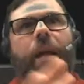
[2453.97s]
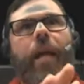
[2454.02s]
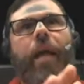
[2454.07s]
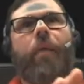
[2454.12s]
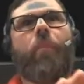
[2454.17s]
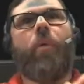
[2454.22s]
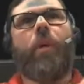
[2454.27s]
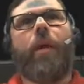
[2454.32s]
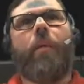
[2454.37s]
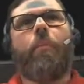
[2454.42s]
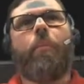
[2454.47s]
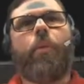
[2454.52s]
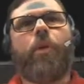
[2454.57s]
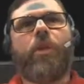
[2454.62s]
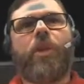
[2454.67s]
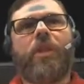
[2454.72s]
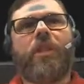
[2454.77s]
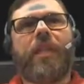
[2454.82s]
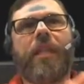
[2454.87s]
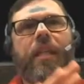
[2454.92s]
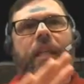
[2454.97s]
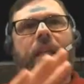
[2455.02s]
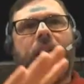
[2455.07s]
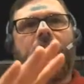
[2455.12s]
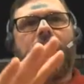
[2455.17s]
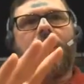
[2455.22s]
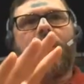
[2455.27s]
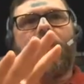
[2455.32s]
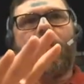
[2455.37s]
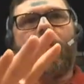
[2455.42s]
And when it pushes it
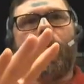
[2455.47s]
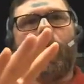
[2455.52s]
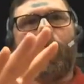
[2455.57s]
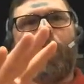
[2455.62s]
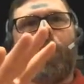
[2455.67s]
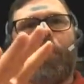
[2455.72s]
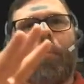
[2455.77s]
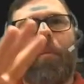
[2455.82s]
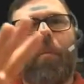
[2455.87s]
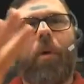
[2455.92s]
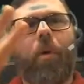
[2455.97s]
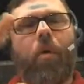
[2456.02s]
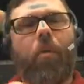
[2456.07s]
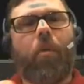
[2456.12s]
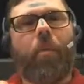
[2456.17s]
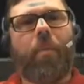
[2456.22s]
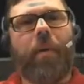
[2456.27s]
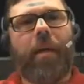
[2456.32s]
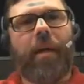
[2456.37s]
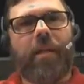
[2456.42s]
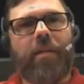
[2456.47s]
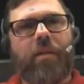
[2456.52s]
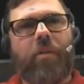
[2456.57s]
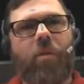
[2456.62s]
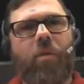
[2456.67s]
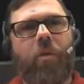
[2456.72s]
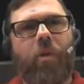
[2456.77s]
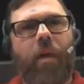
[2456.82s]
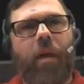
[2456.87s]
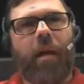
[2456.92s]
into the remote
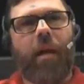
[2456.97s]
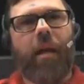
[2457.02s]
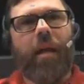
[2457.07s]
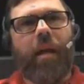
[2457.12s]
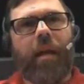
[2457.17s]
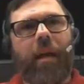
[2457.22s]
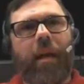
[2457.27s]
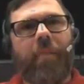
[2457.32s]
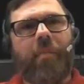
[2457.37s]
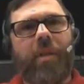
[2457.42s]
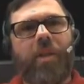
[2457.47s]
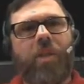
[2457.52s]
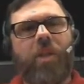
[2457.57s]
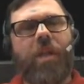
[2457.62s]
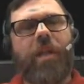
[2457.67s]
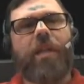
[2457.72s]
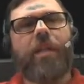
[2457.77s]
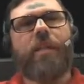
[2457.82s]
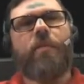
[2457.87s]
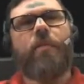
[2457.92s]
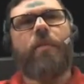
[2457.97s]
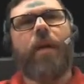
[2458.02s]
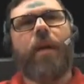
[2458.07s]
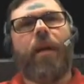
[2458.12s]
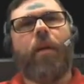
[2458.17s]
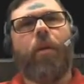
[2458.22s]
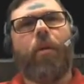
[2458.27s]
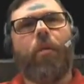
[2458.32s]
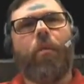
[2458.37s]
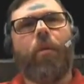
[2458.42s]
repository, the Jenkins
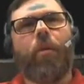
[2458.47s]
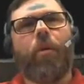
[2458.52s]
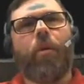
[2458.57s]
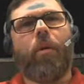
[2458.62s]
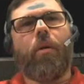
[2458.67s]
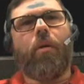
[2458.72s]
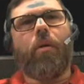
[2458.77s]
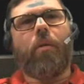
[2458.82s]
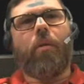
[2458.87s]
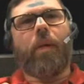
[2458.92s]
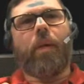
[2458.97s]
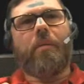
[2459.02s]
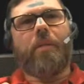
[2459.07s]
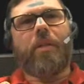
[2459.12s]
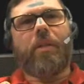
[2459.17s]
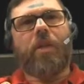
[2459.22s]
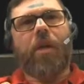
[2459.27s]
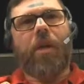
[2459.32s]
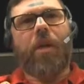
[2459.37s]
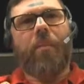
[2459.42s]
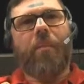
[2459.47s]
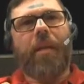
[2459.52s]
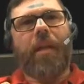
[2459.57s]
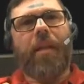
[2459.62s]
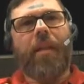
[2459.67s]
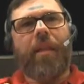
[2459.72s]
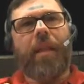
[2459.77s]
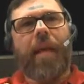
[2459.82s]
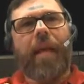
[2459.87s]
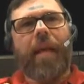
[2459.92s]
file will
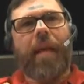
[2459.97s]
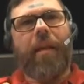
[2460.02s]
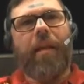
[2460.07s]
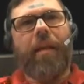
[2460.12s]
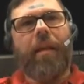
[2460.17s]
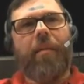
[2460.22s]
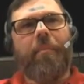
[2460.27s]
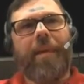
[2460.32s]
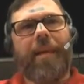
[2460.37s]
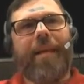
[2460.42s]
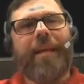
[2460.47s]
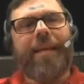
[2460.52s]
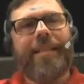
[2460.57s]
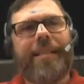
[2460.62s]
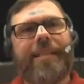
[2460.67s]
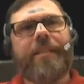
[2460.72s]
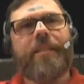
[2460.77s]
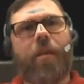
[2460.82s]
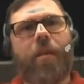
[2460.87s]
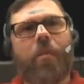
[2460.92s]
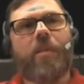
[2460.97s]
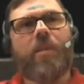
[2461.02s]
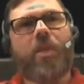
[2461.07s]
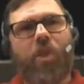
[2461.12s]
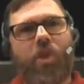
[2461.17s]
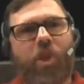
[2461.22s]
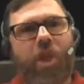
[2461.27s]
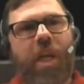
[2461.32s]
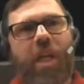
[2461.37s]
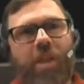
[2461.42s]
determine that because there was a
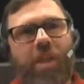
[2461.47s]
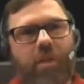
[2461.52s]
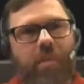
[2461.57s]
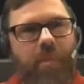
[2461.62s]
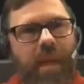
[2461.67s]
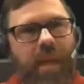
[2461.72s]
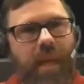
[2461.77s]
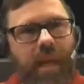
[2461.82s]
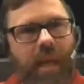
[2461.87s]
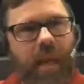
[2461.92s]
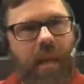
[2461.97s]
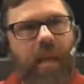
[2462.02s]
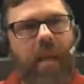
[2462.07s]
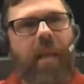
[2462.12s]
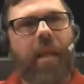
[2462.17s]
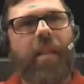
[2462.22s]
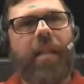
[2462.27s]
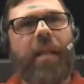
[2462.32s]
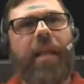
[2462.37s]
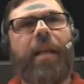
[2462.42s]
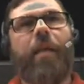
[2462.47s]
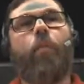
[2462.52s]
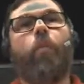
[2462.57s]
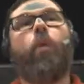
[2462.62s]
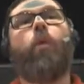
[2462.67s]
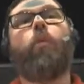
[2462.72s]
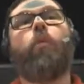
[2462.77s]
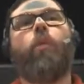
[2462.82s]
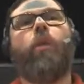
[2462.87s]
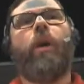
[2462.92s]
change made, then it
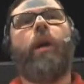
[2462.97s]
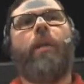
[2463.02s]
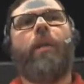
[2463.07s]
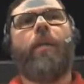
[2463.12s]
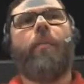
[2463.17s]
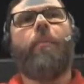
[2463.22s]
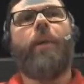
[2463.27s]
will run the